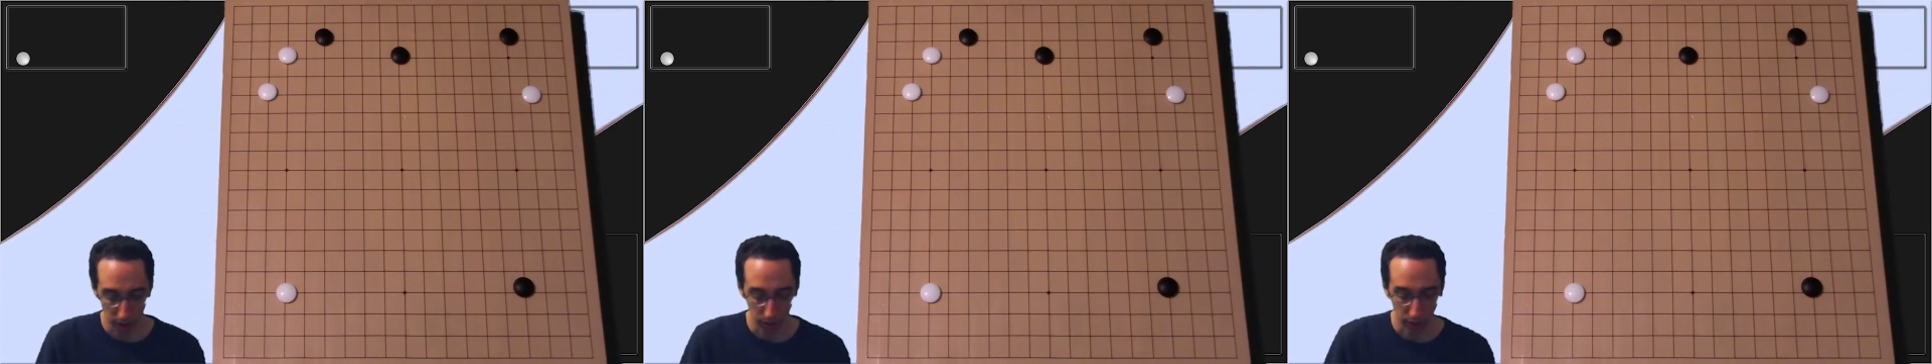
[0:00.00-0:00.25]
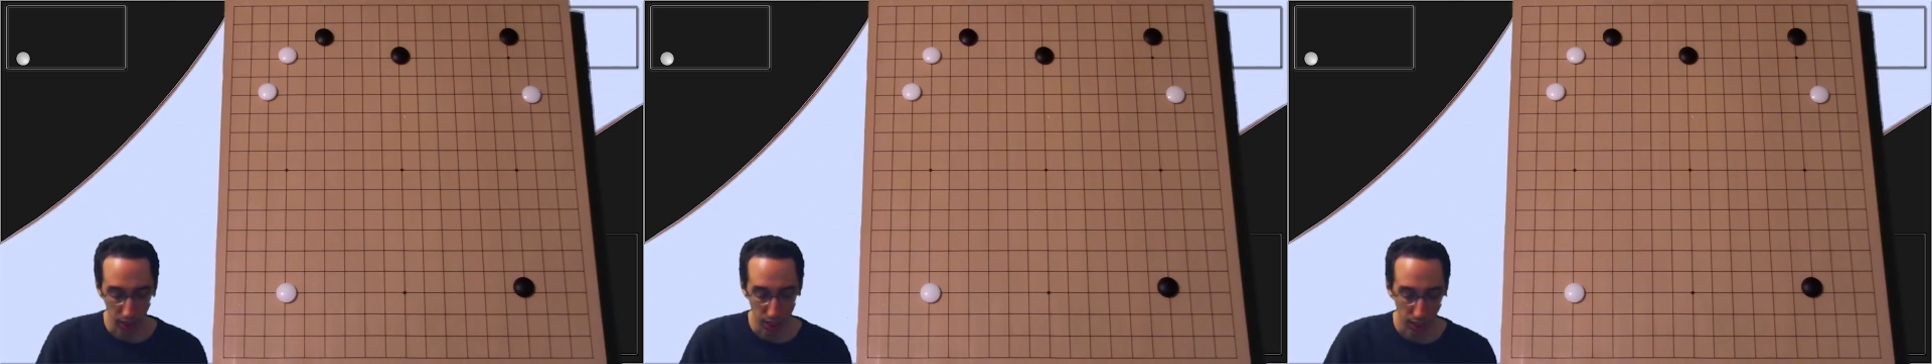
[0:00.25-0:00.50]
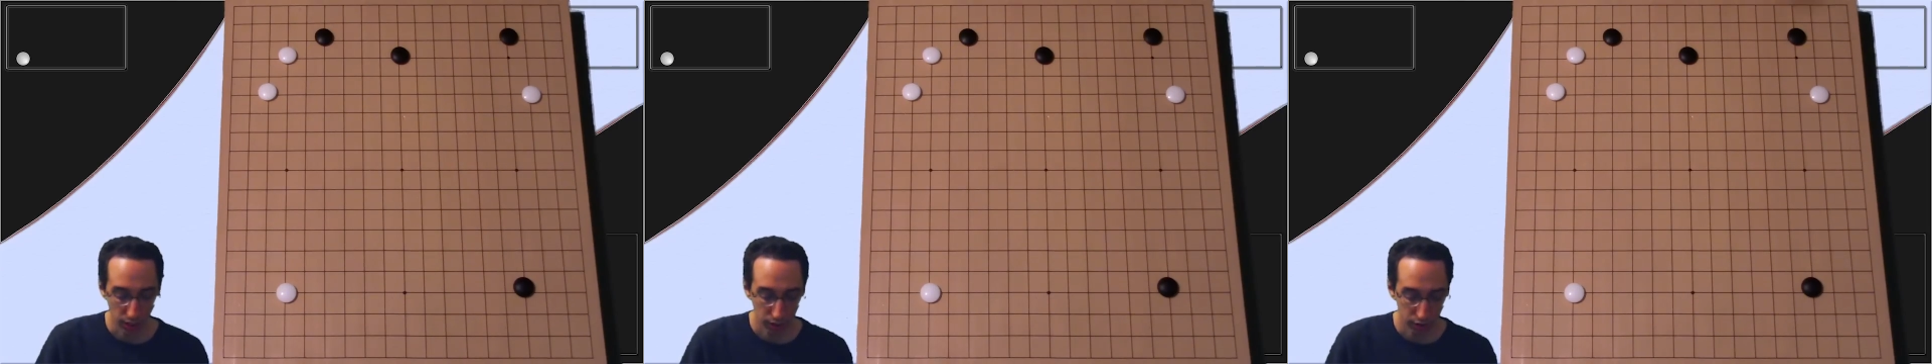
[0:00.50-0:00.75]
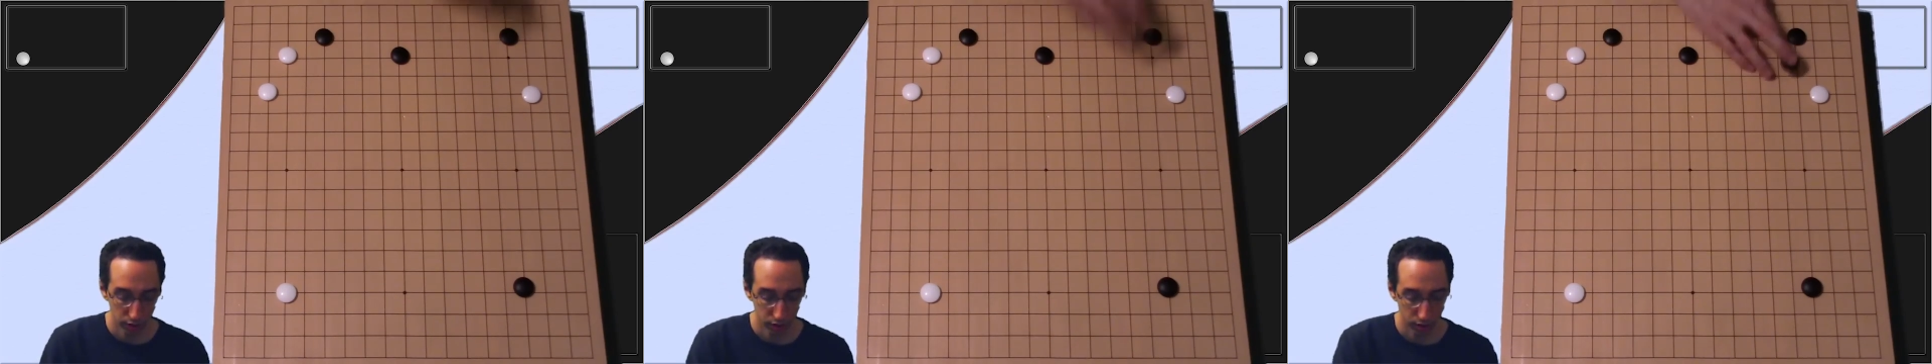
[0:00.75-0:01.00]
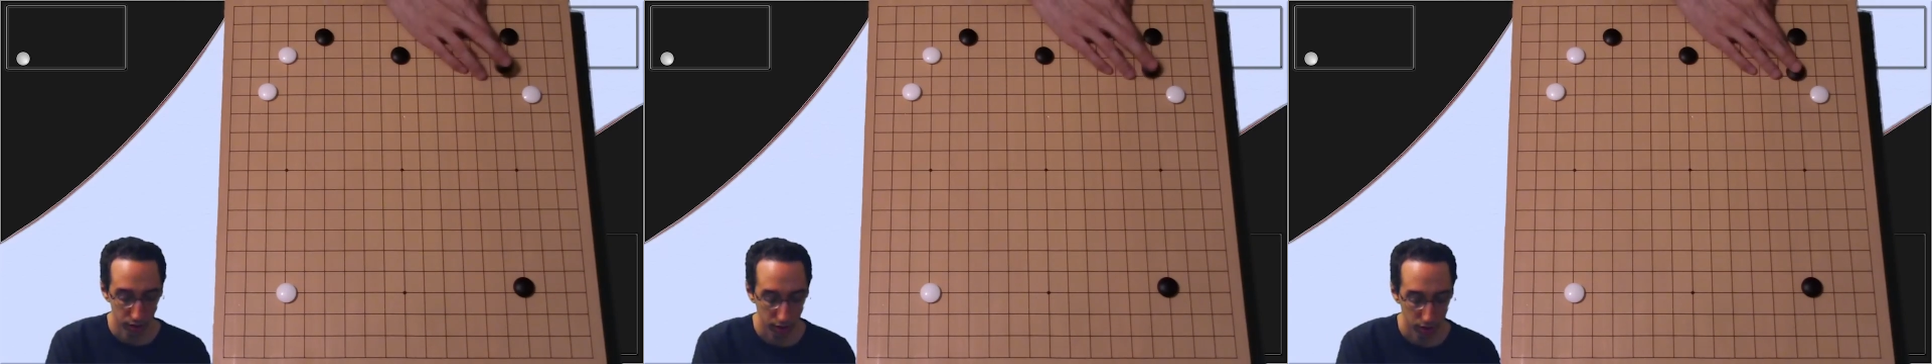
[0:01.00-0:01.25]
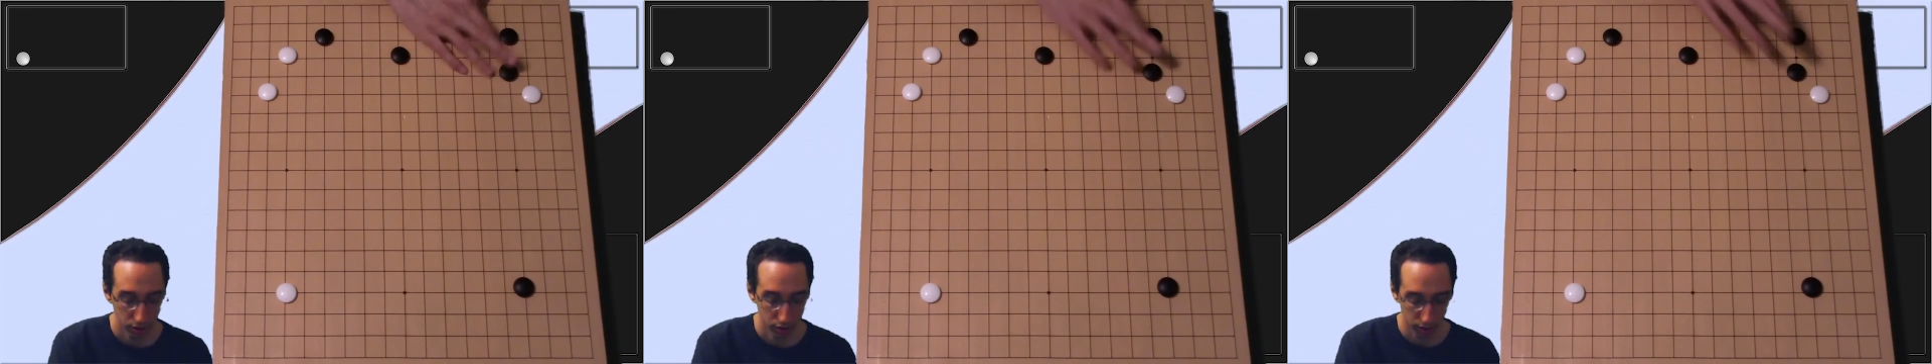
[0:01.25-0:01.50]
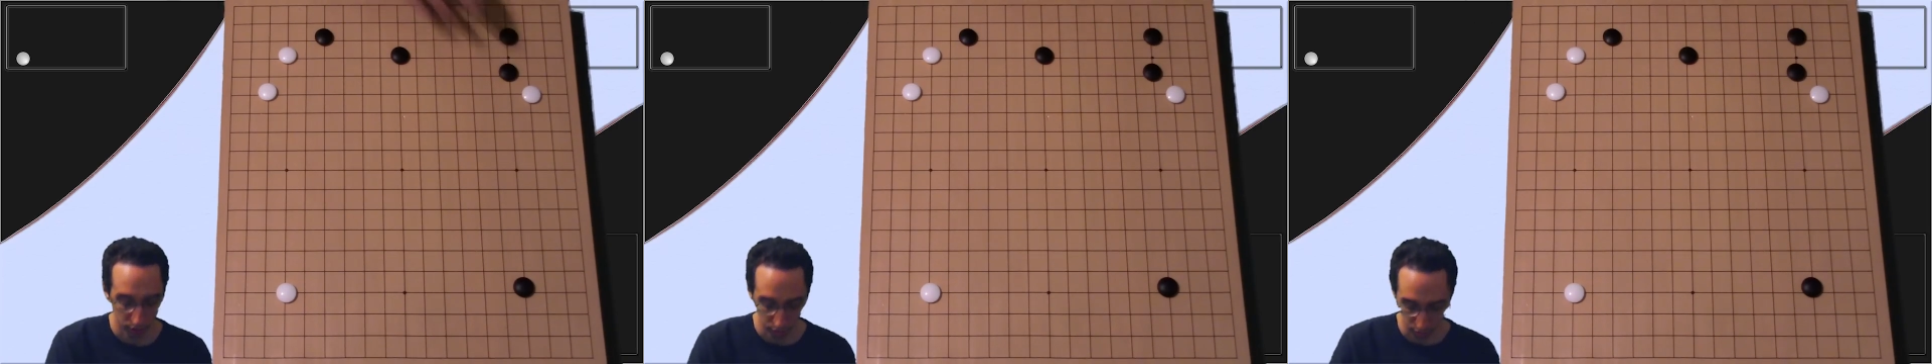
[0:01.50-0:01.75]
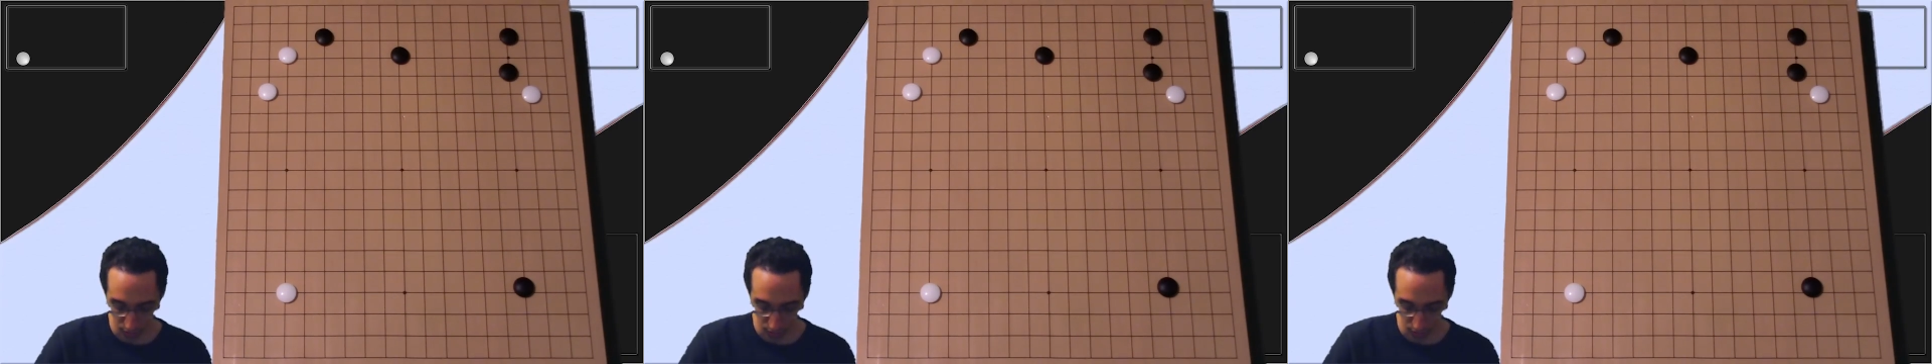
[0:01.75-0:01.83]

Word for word: and the idea here is